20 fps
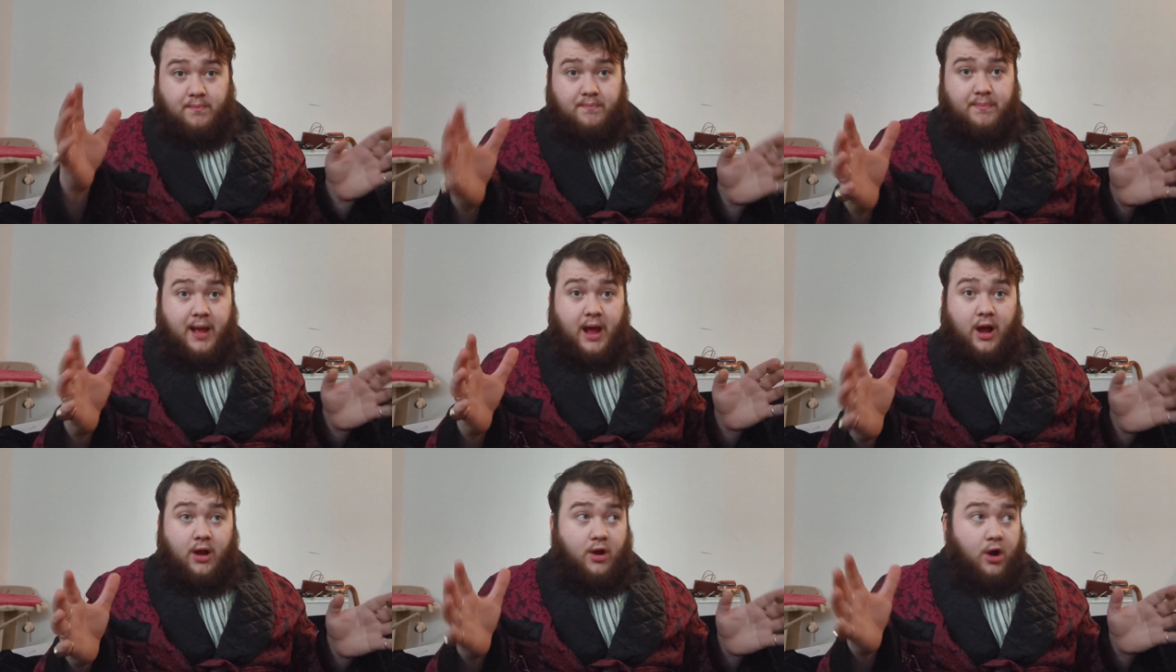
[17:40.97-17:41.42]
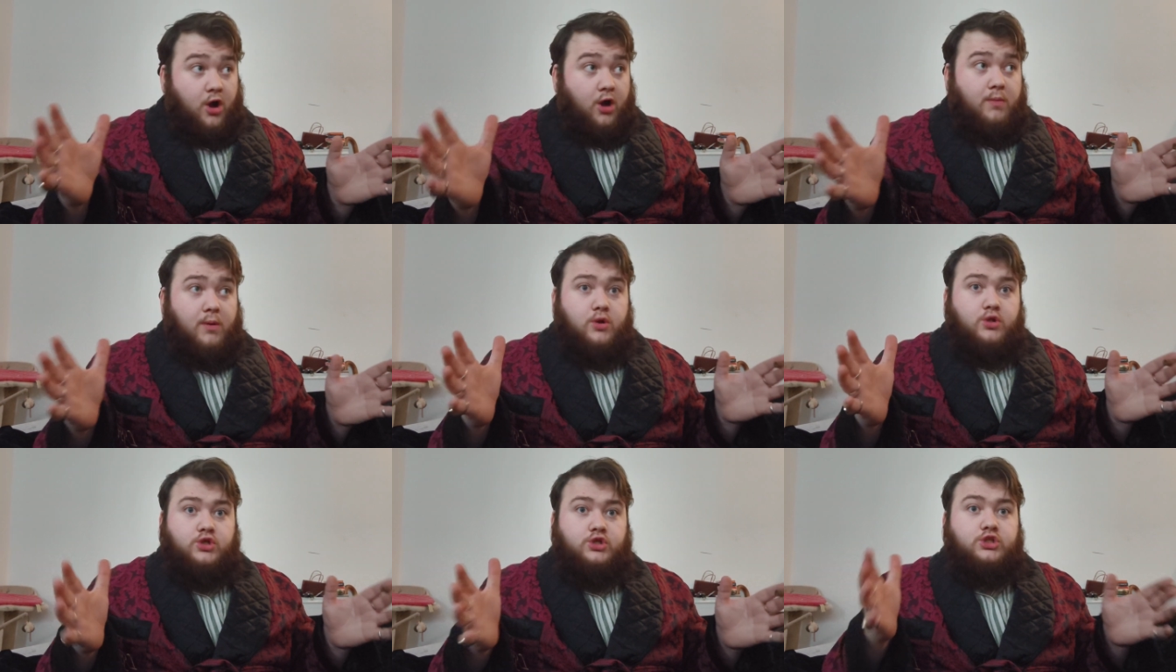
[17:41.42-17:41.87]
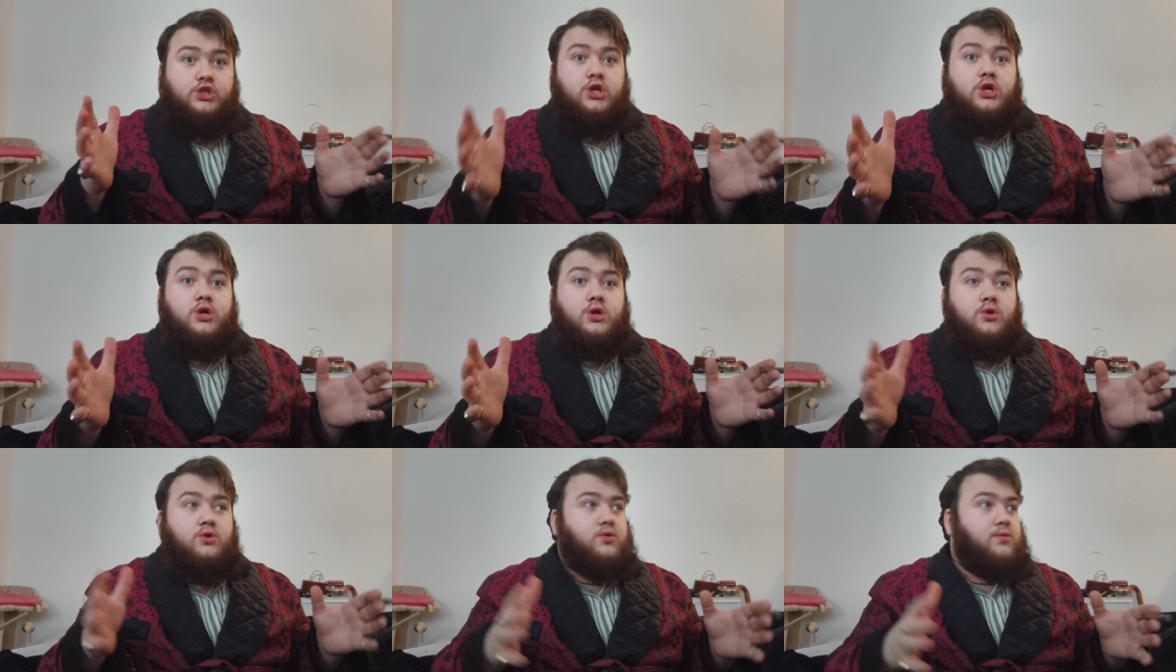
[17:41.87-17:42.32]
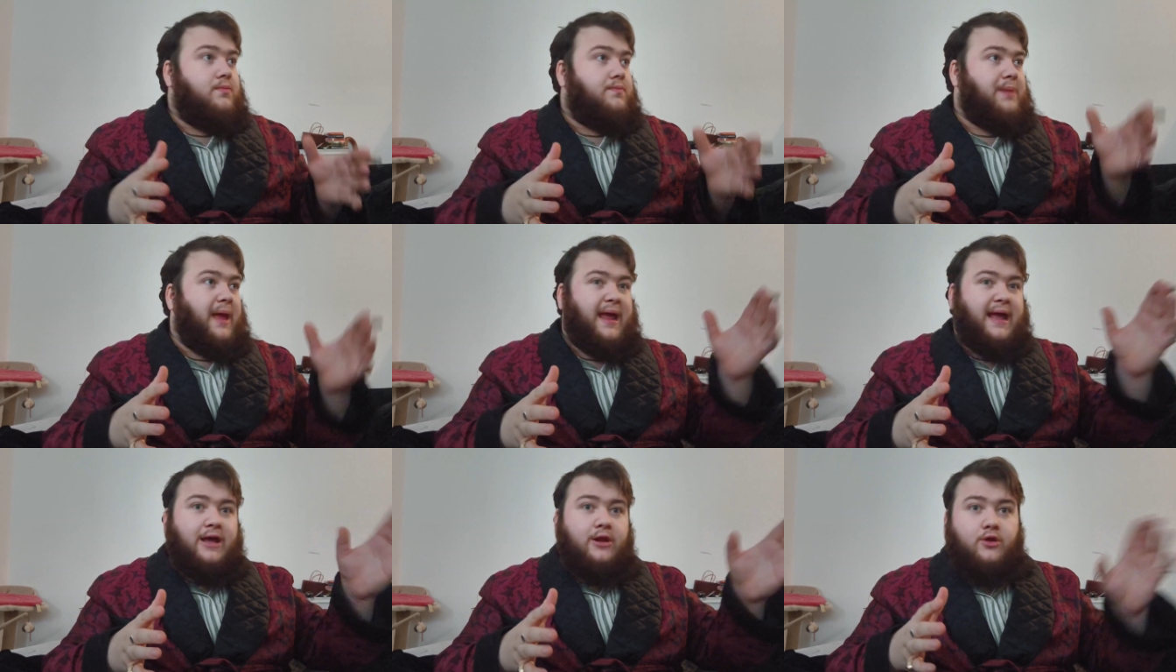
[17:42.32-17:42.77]
but almost 2
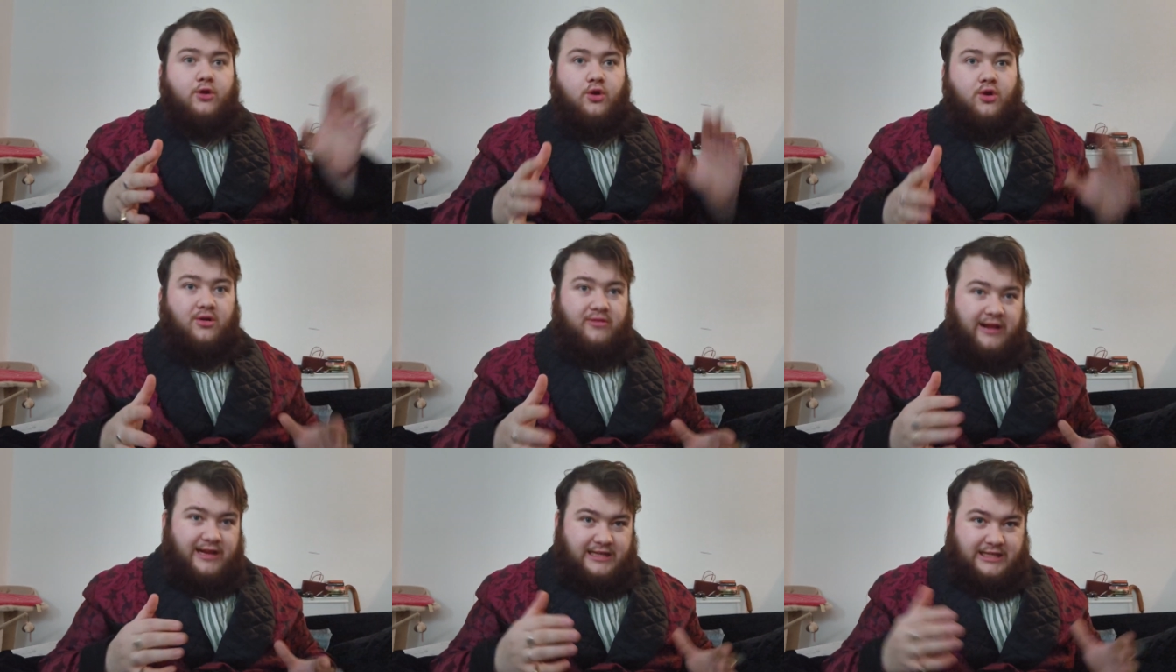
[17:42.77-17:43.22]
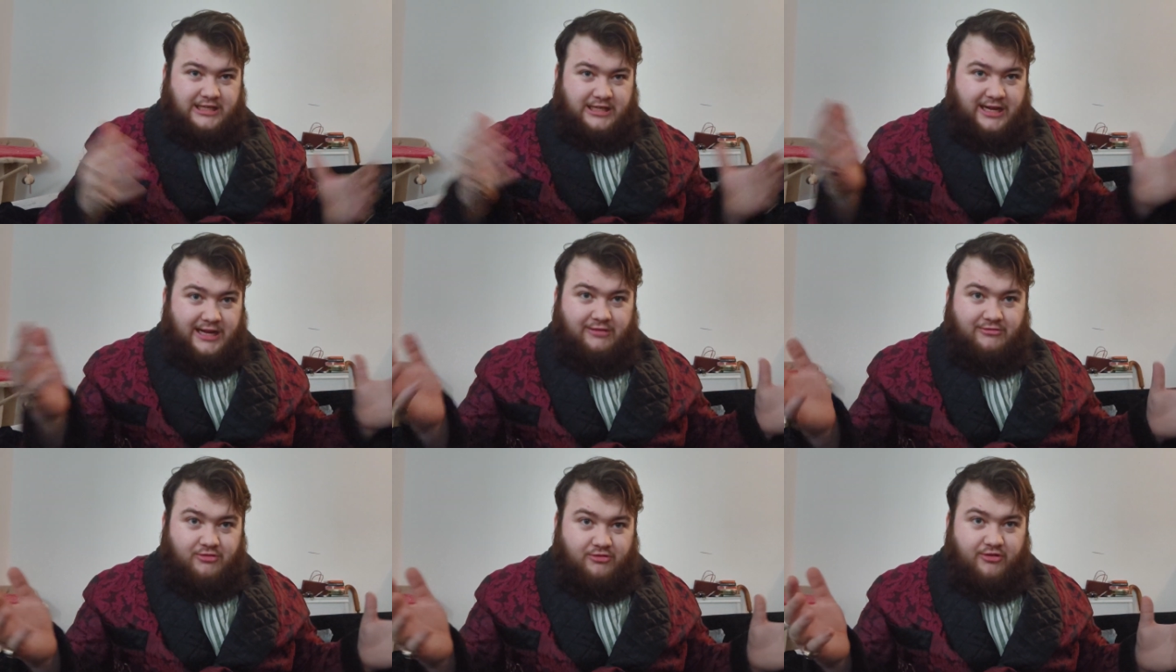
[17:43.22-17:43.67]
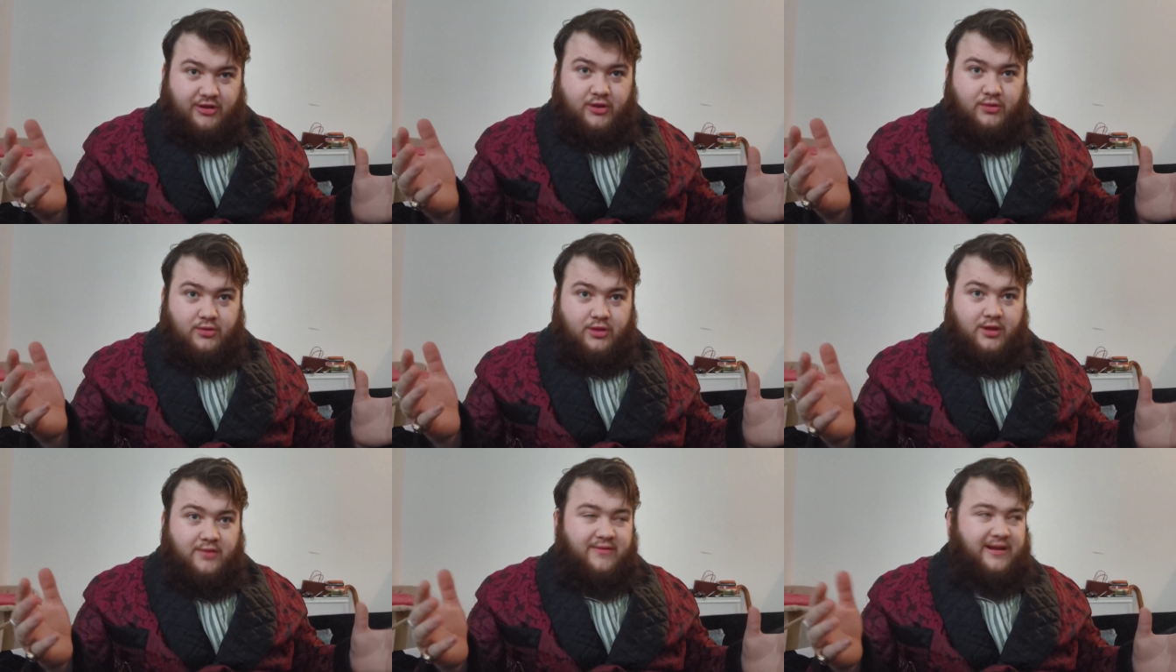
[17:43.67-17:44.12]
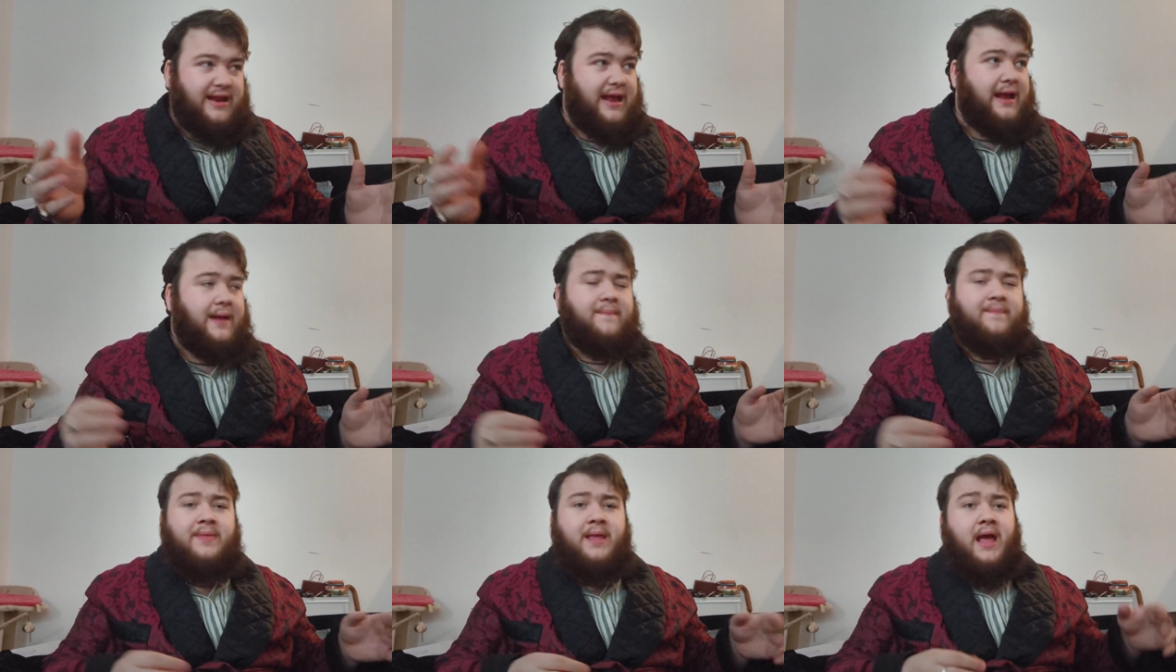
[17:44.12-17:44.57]
Picadores that I reviewed the other
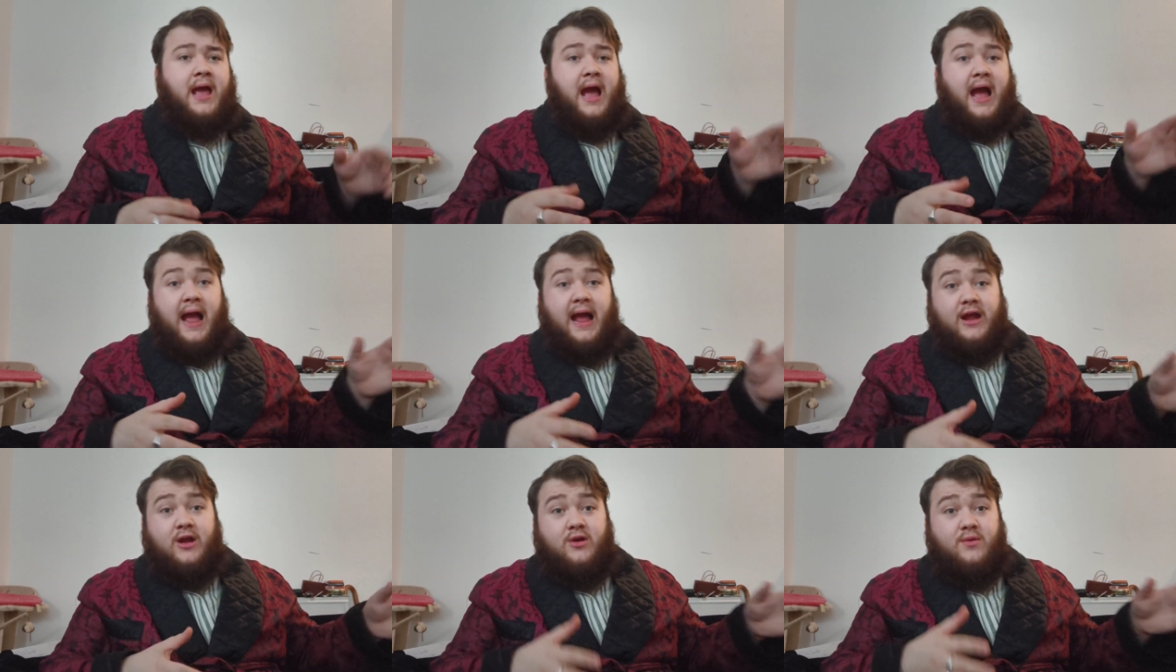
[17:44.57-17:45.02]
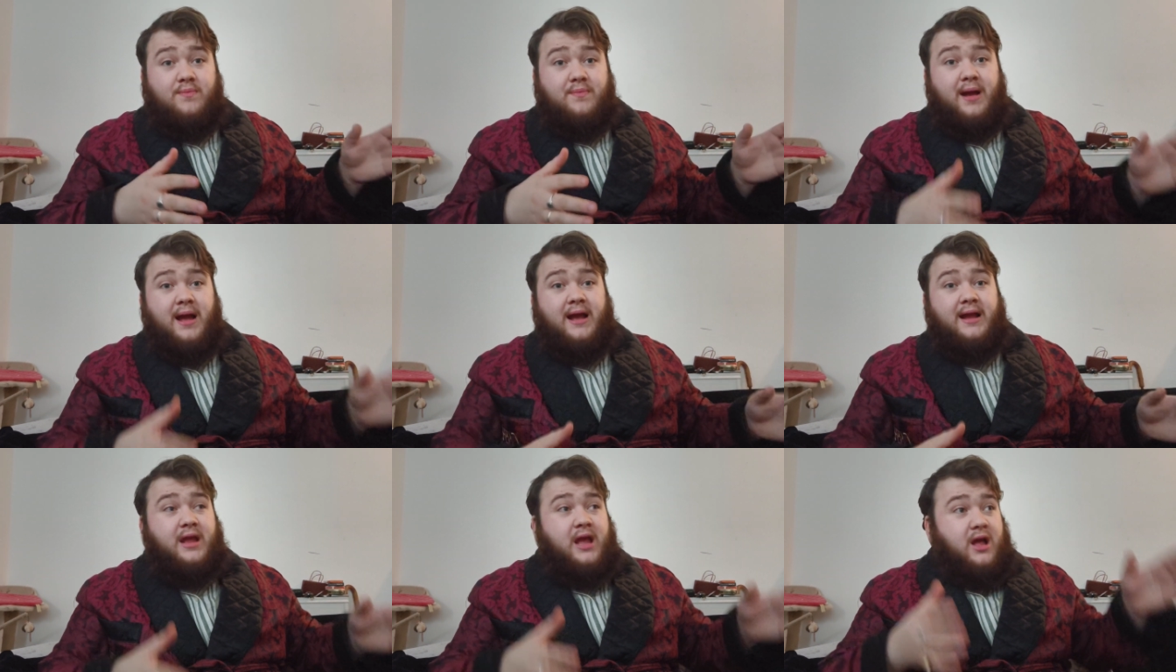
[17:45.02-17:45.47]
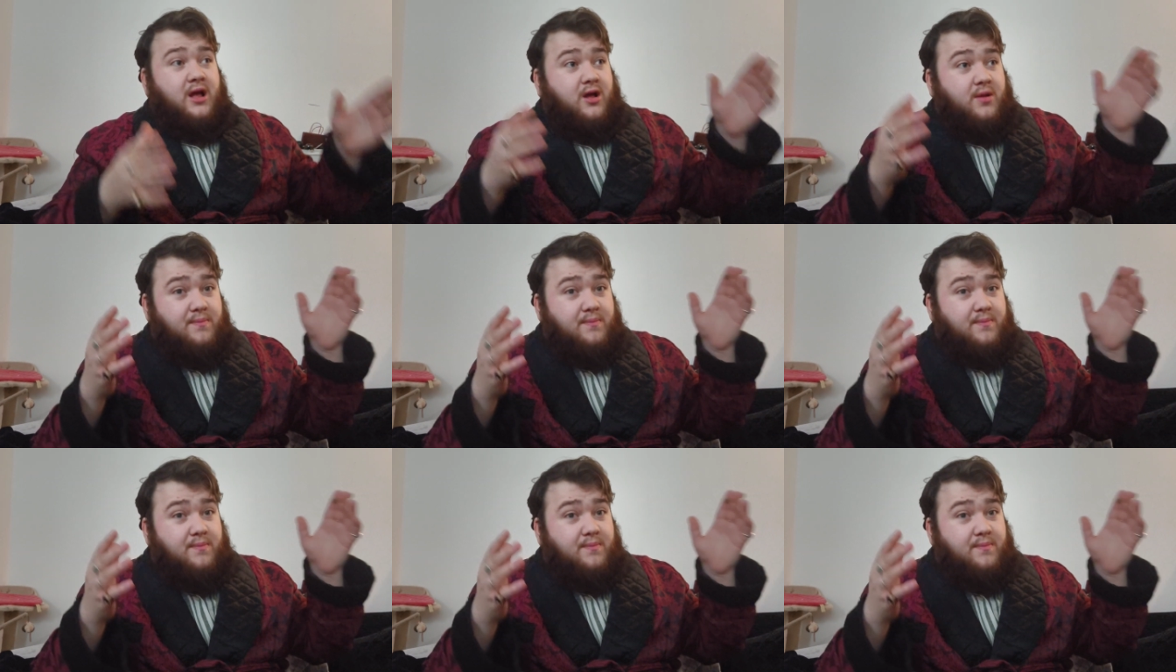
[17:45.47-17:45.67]
day, I could buy